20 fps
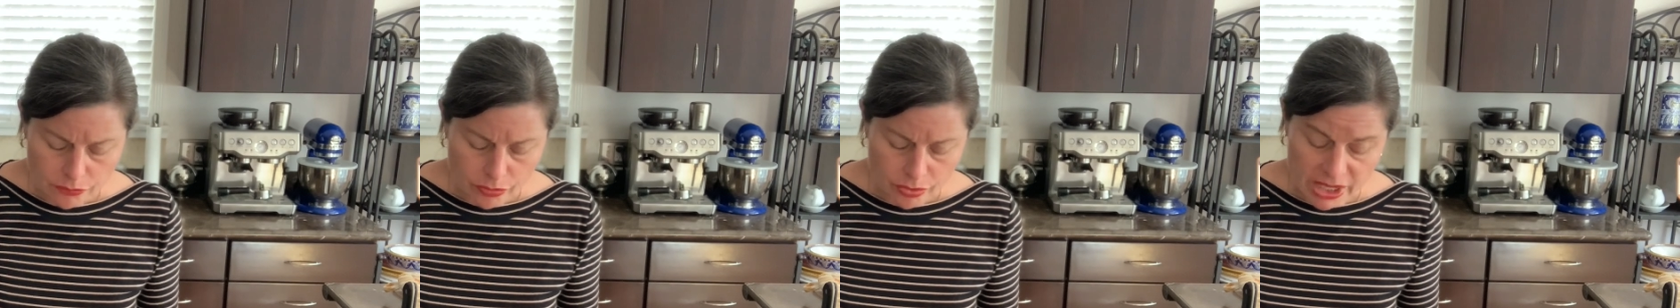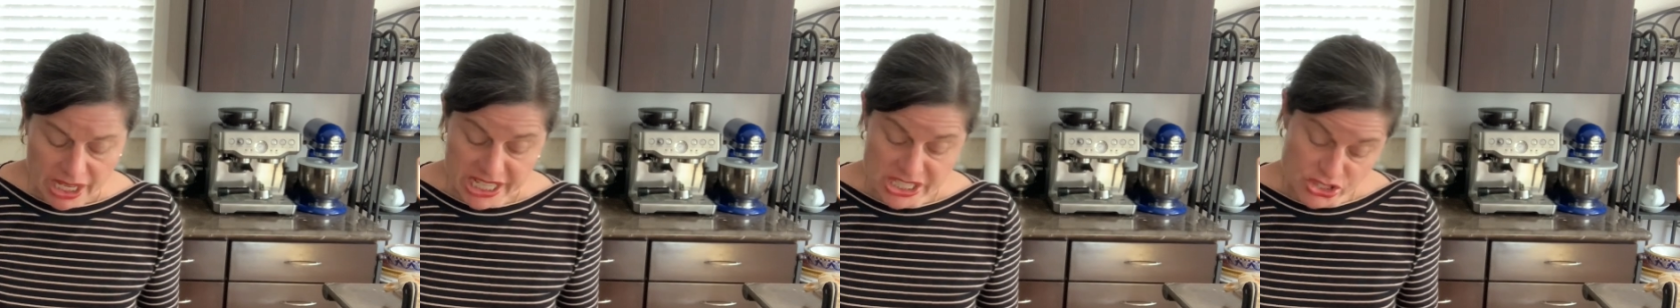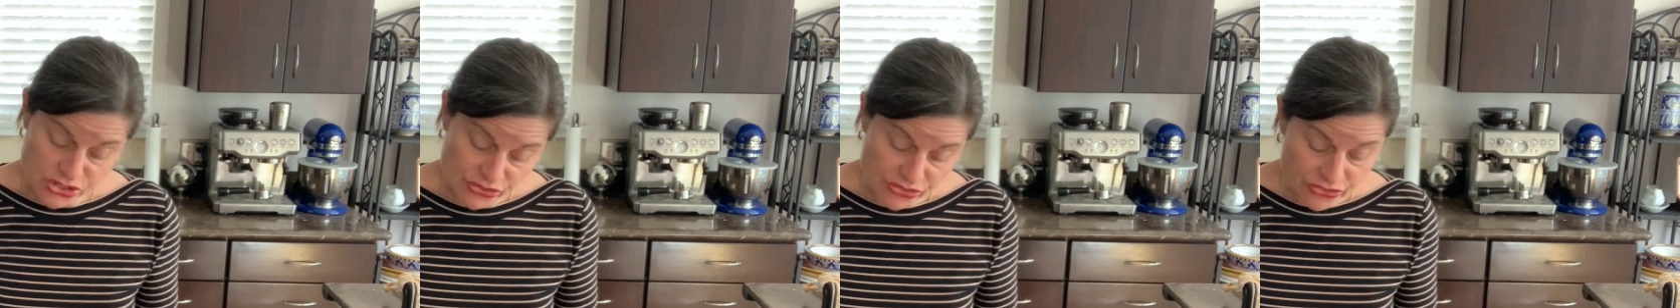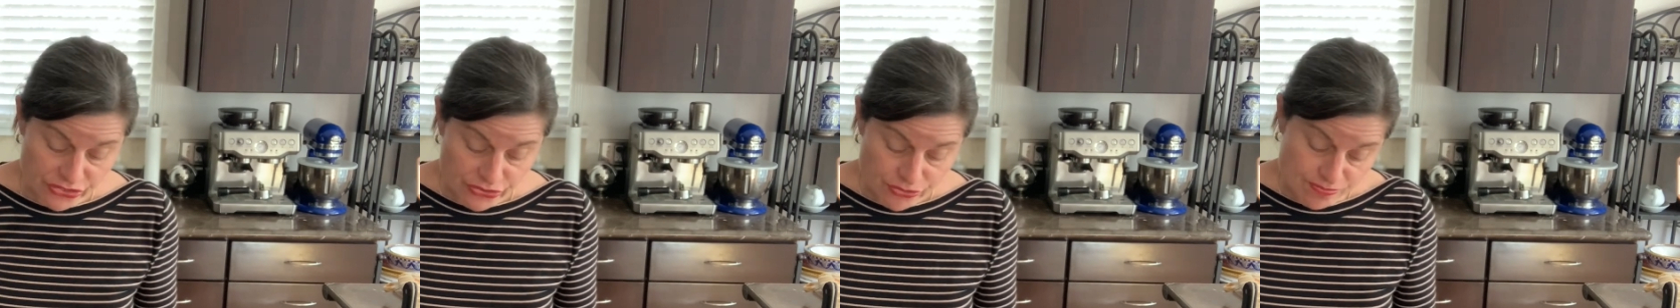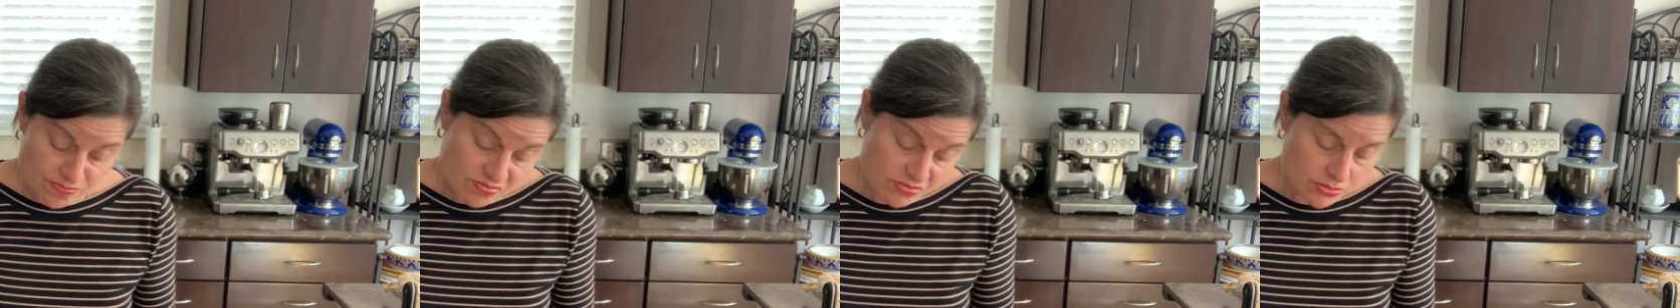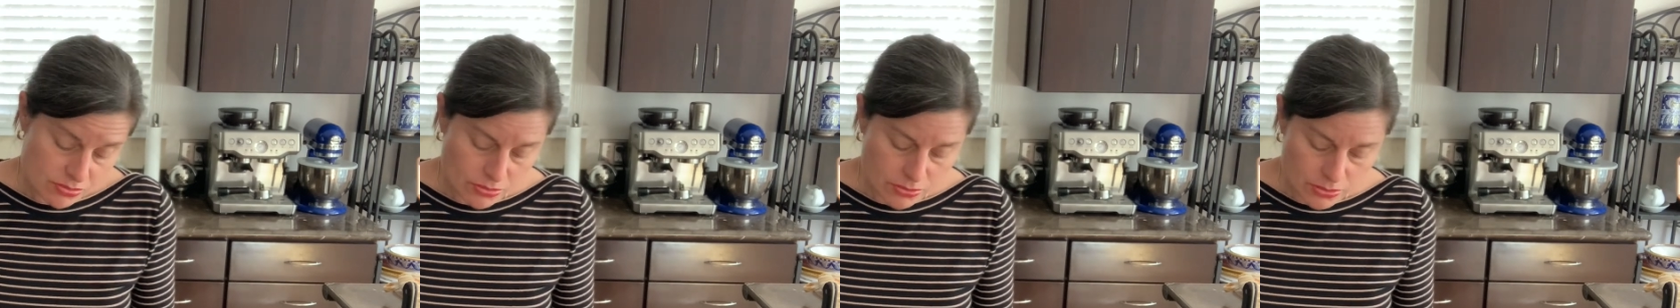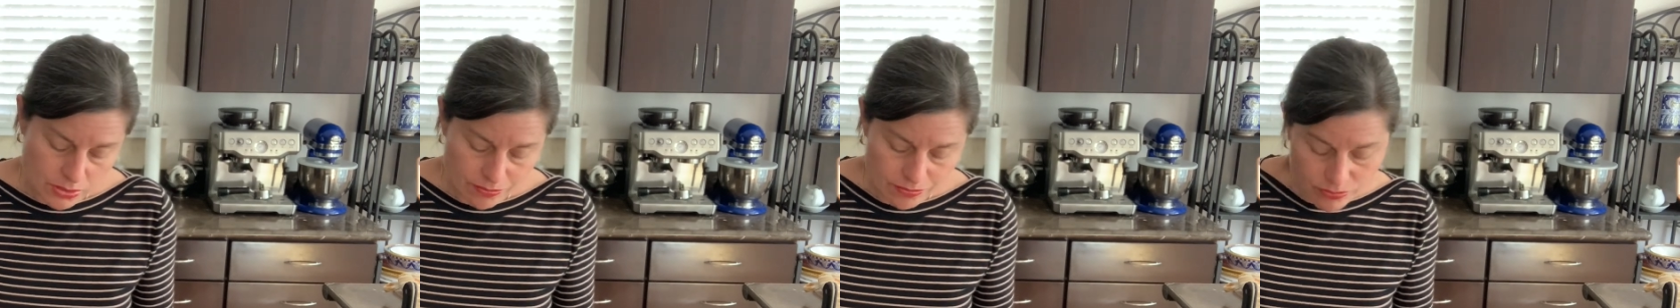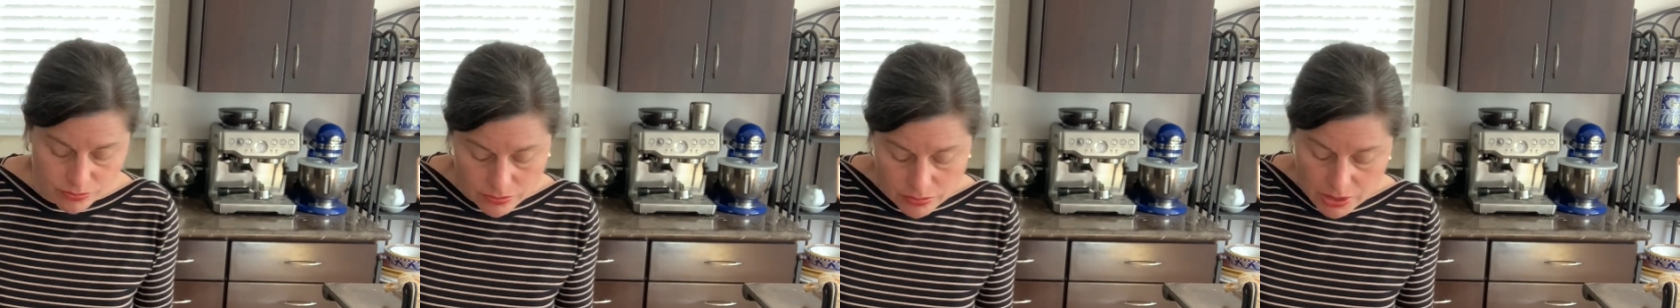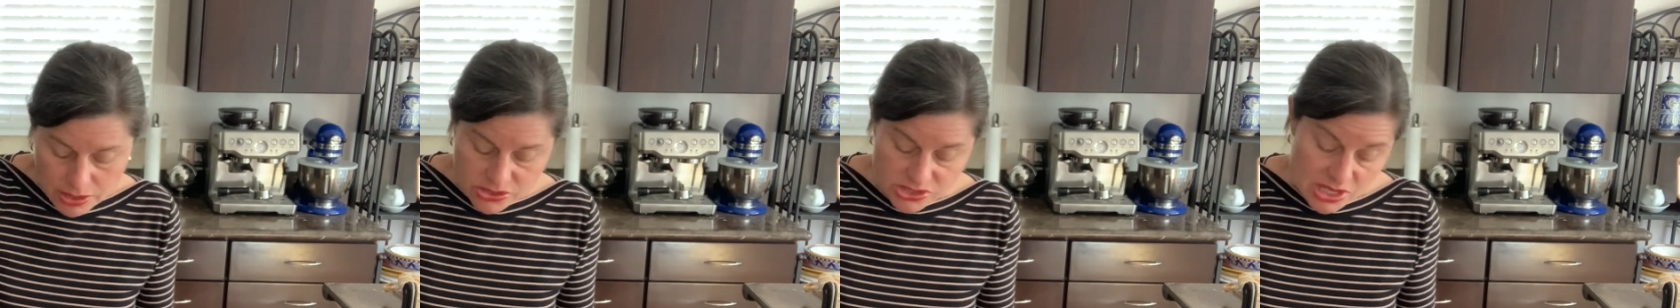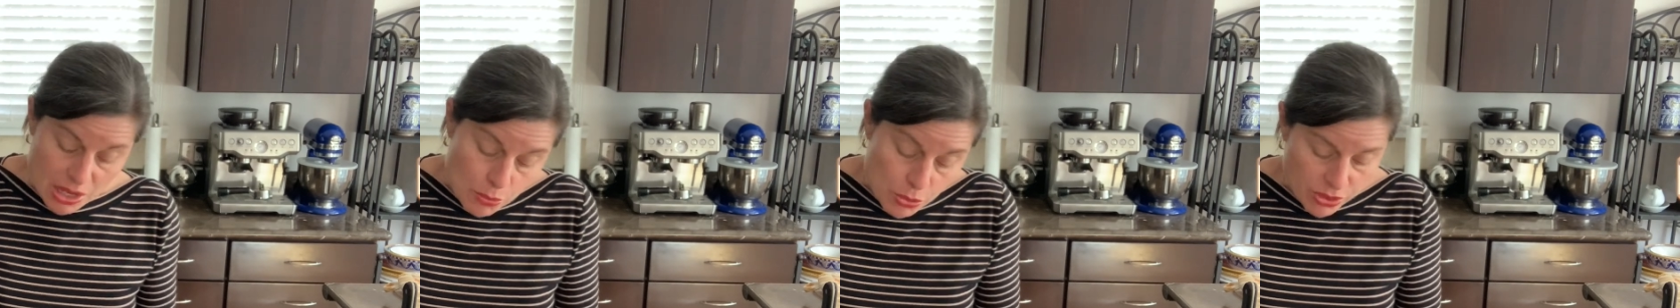it's
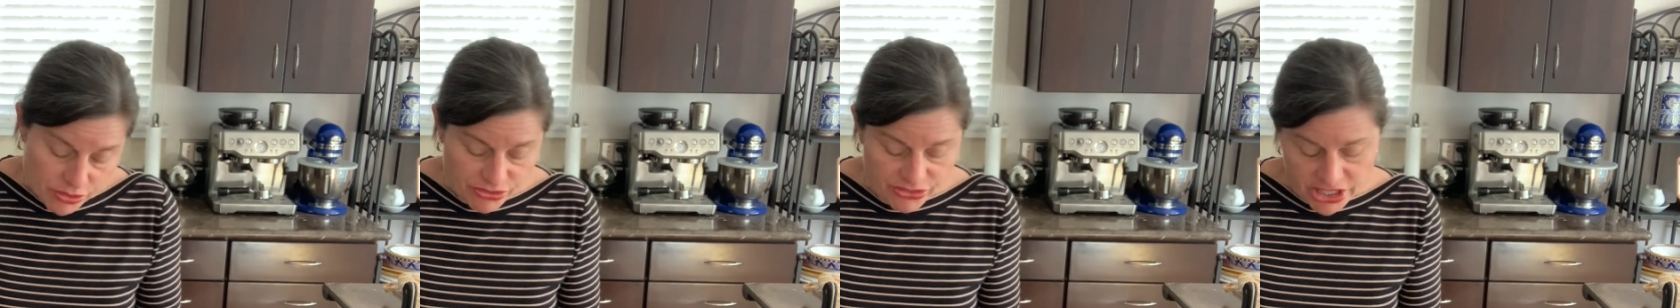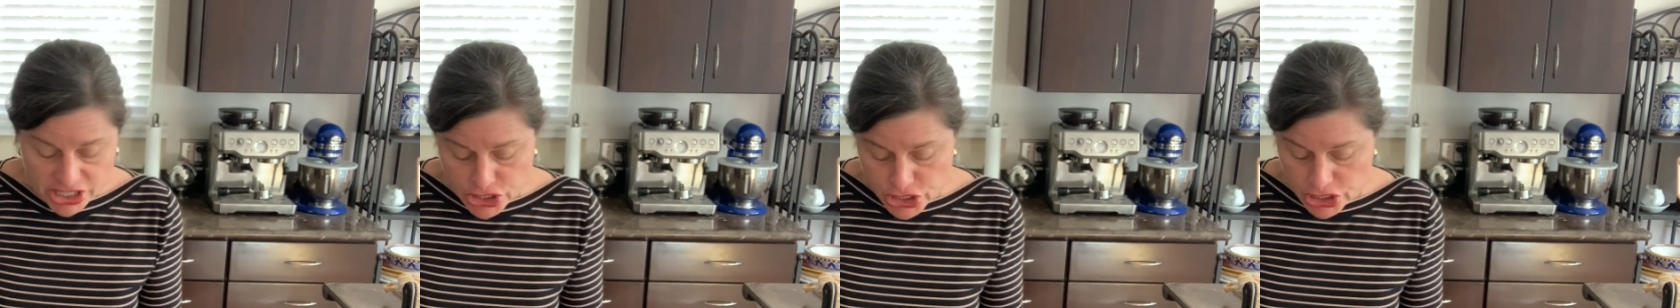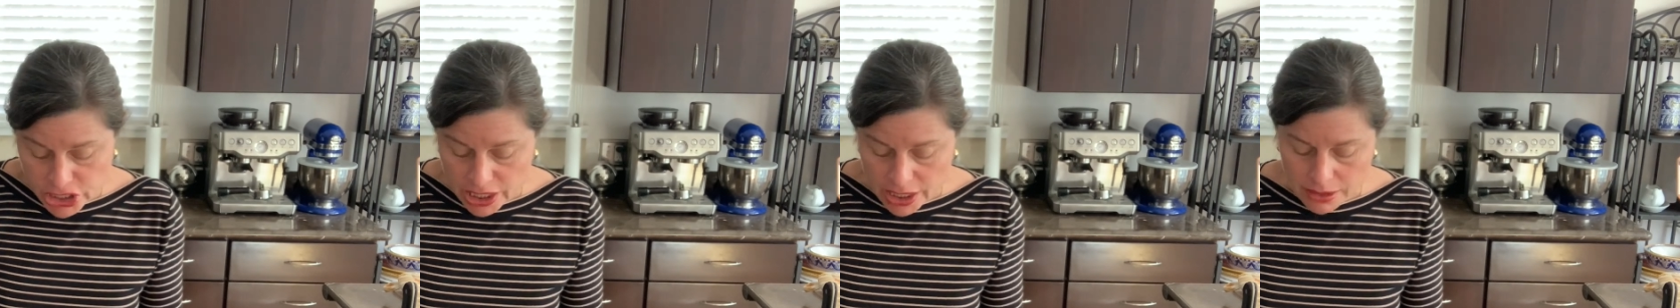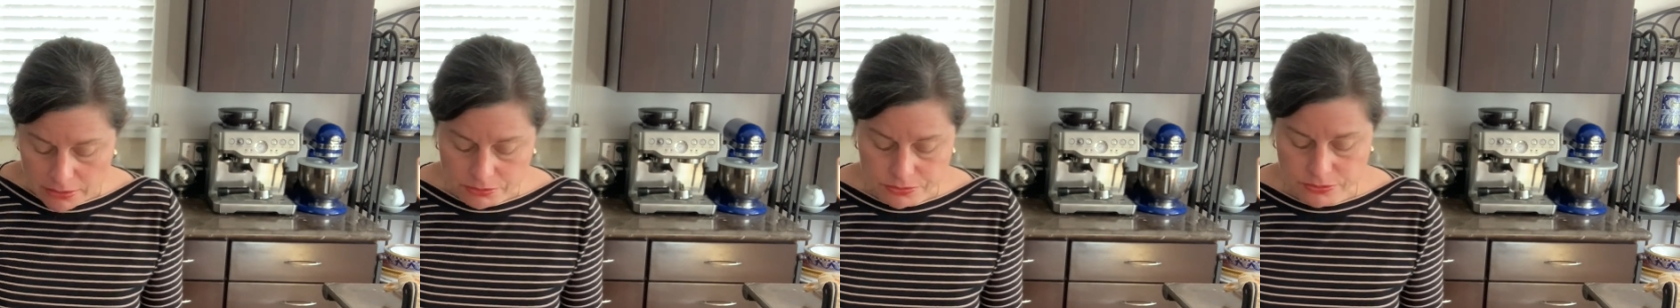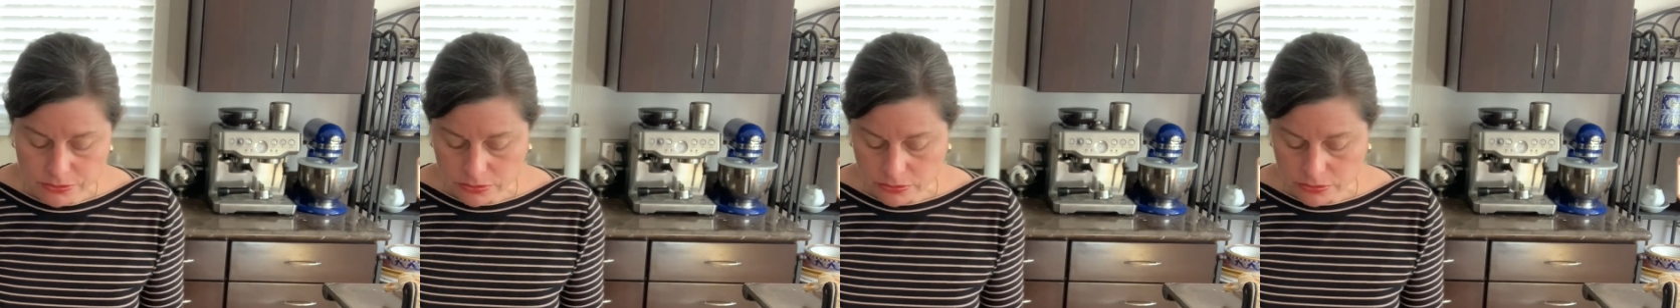somewhat fishy,